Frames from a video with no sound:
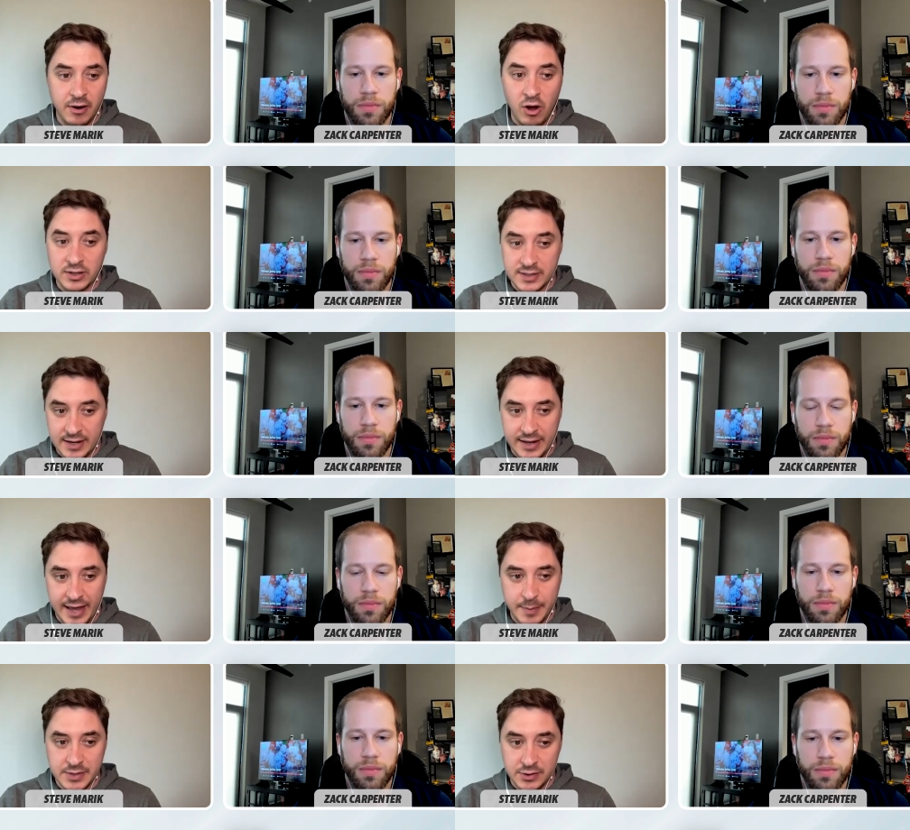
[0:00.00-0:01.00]
Speaker 1: all ten
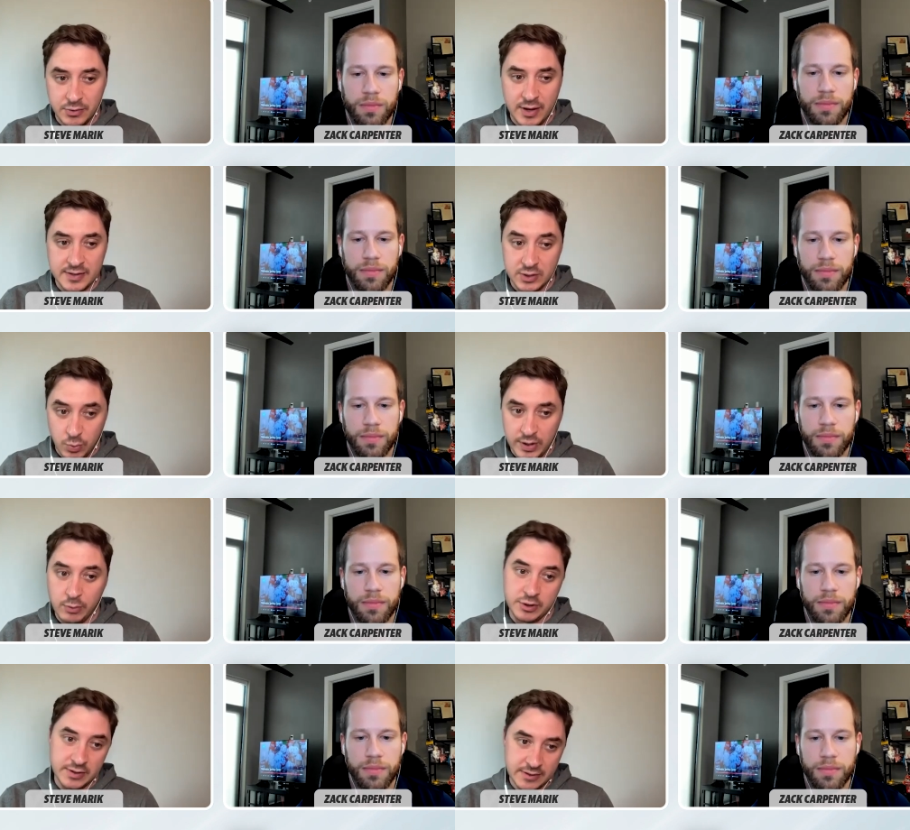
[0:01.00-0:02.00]
games in 2020,
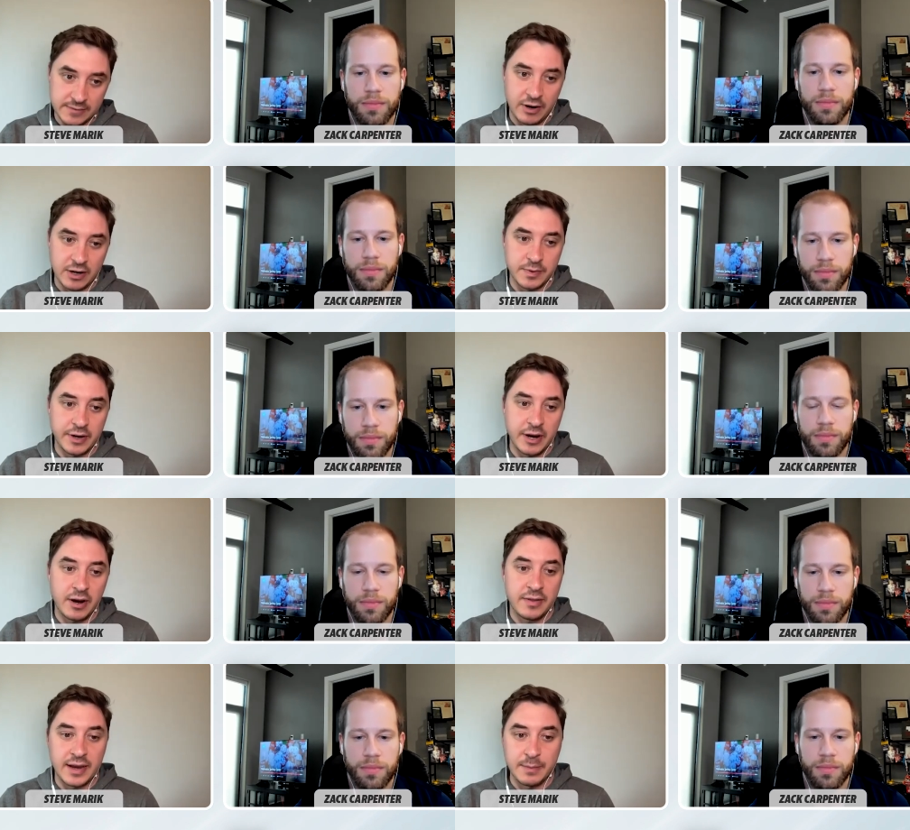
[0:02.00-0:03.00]
which is his freshman
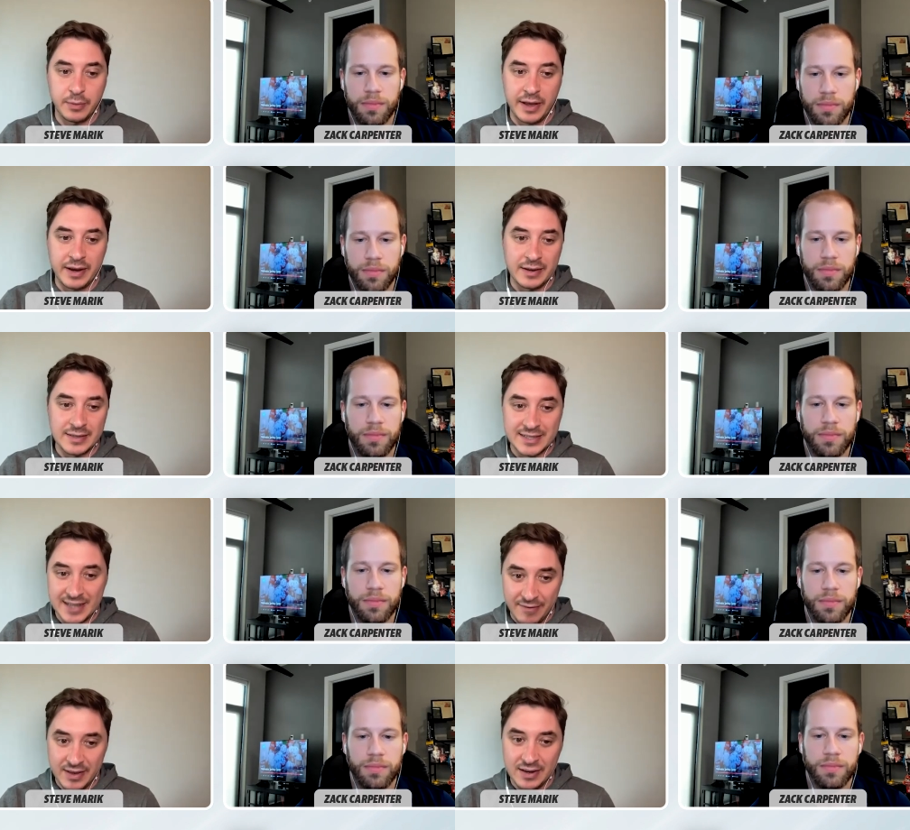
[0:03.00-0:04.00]
year. Then he played in
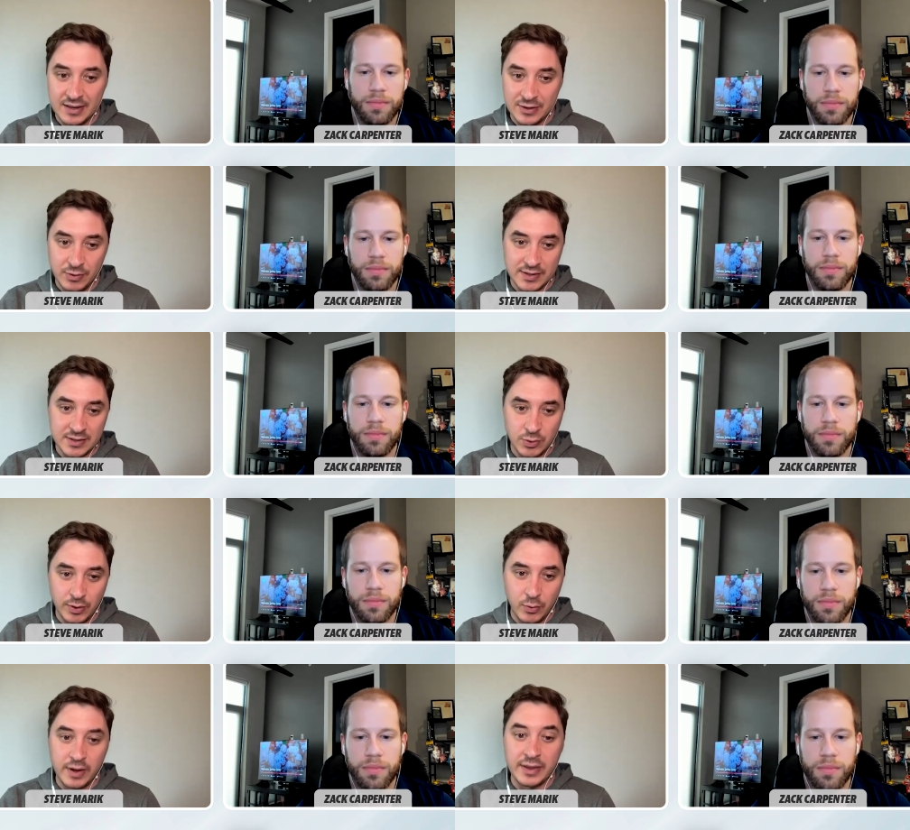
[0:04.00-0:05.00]
seven in
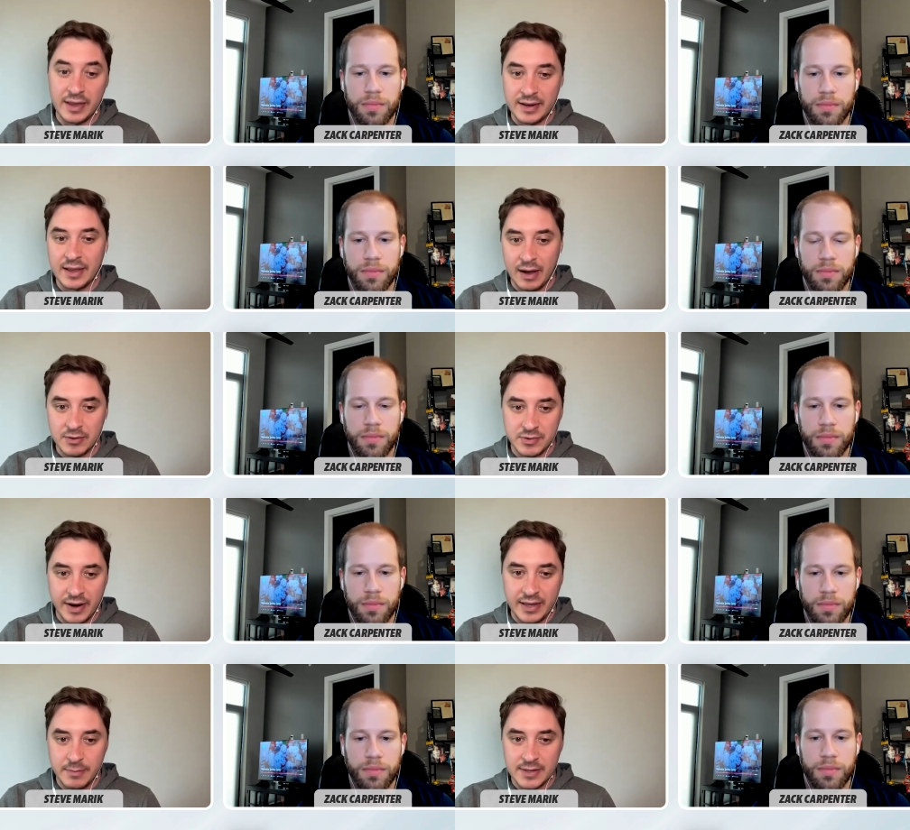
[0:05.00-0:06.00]
2021. Then I was
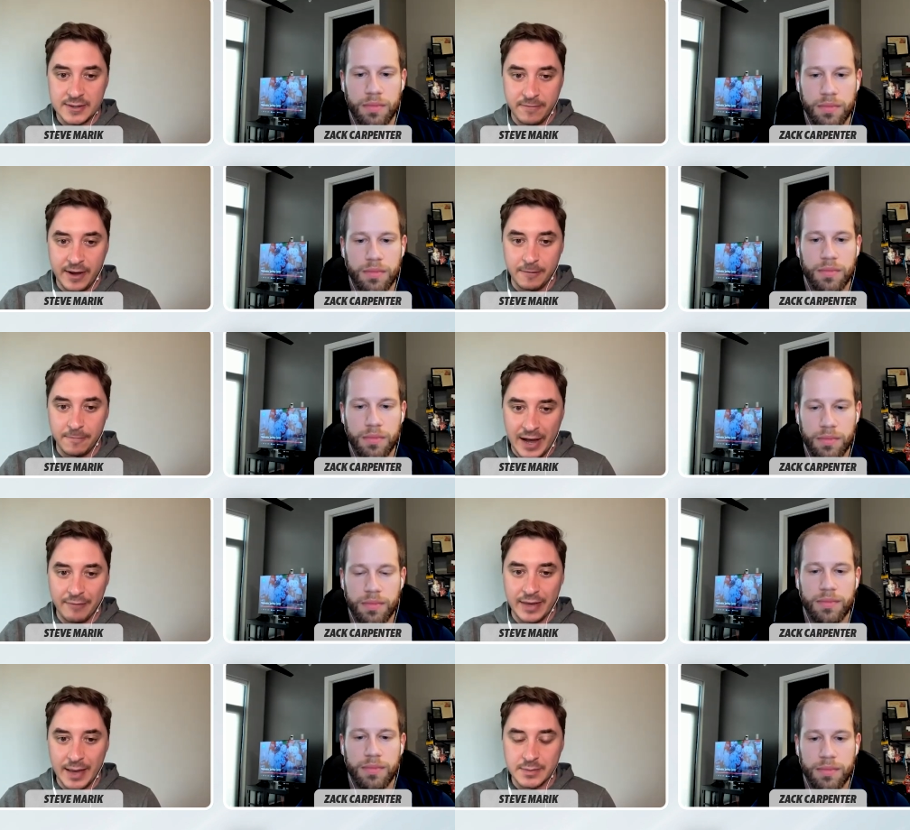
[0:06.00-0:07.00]
right; he missed the final
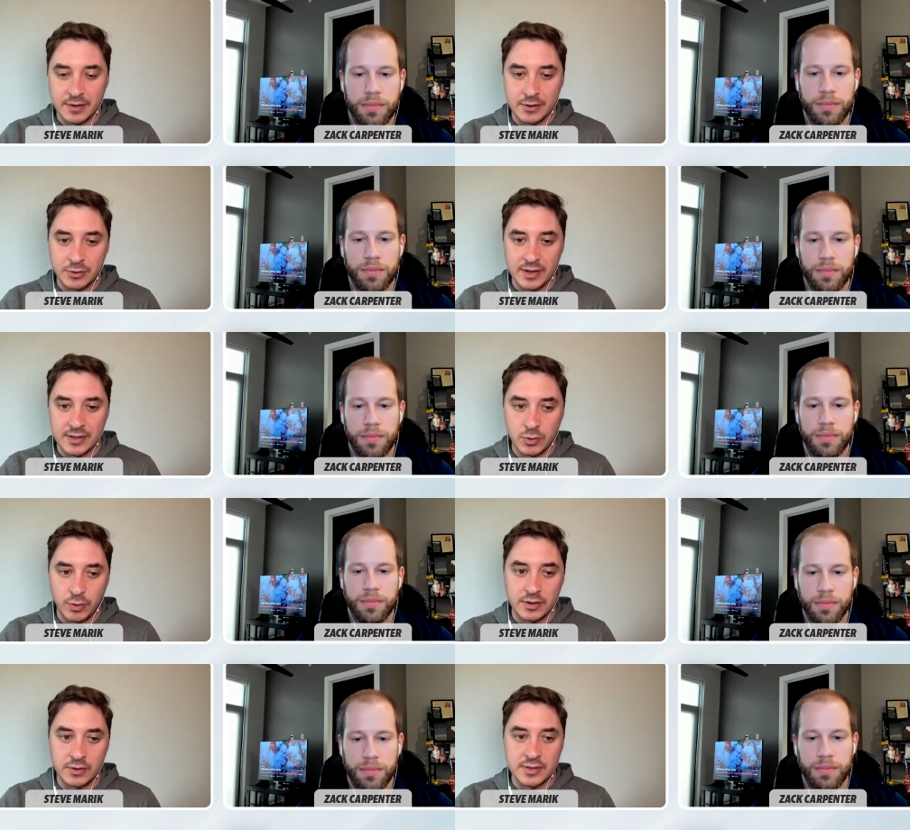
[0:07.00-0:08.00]
five games of the
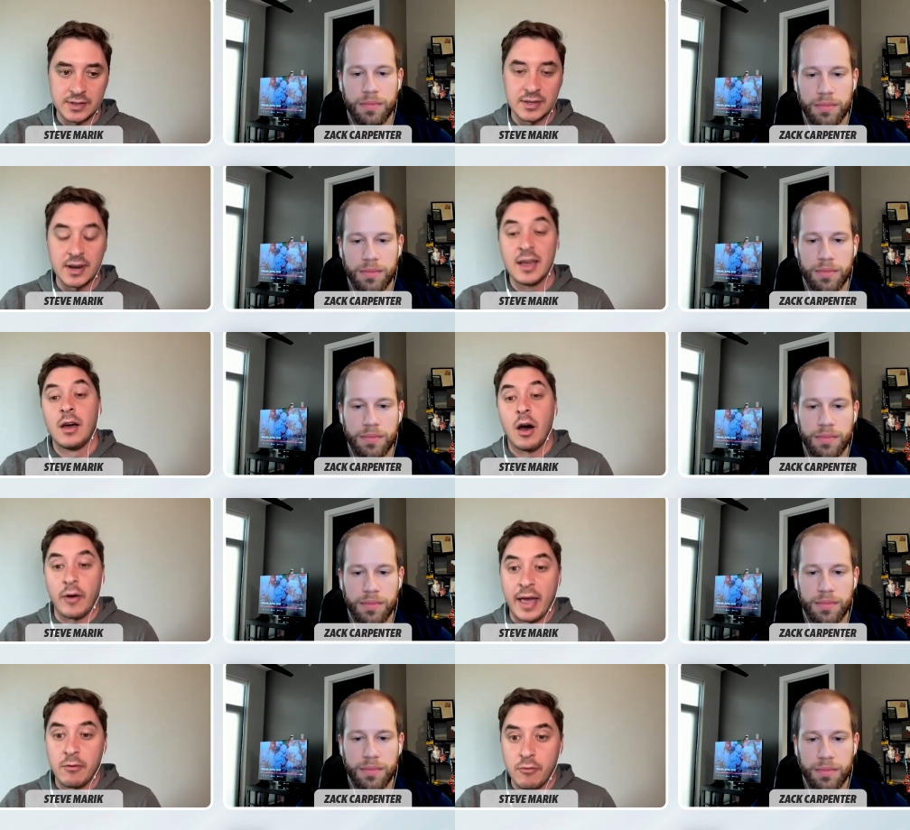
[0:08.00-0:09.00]
2022 season.
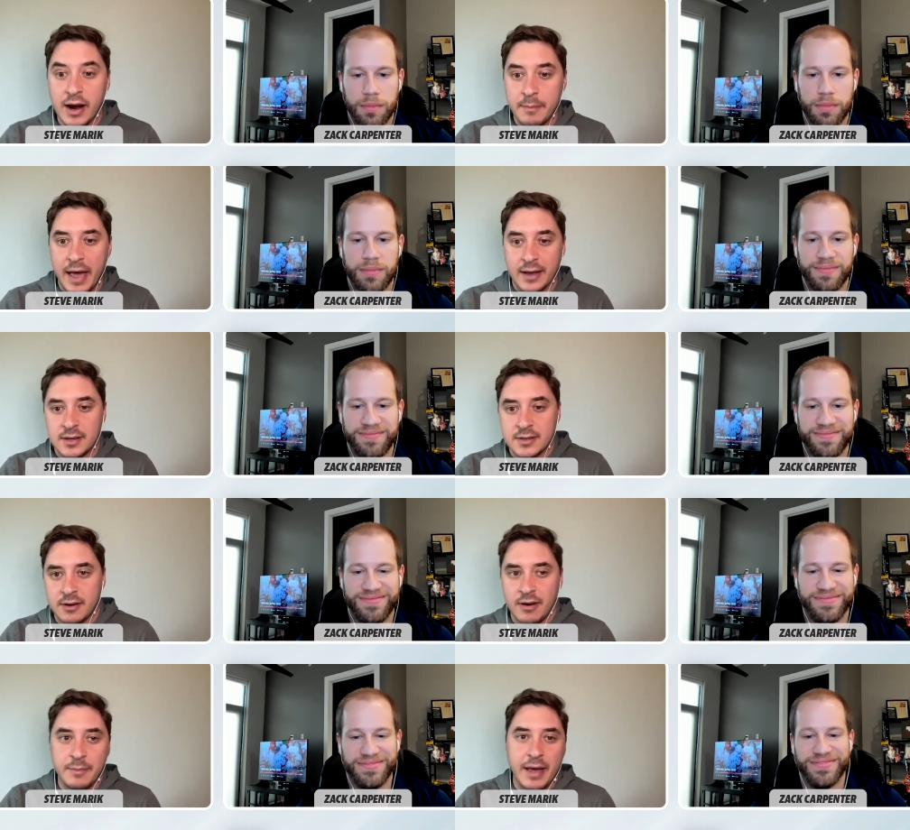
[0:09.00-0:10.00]
Okay, running backs,
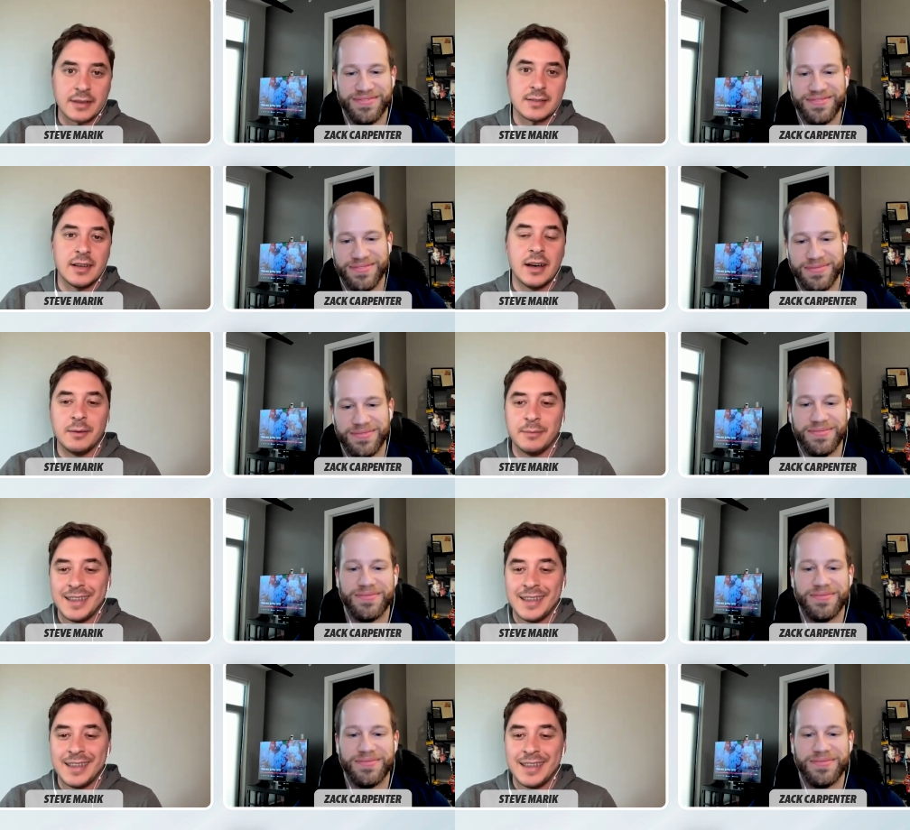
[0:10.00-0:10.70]
Husker running backs. Um,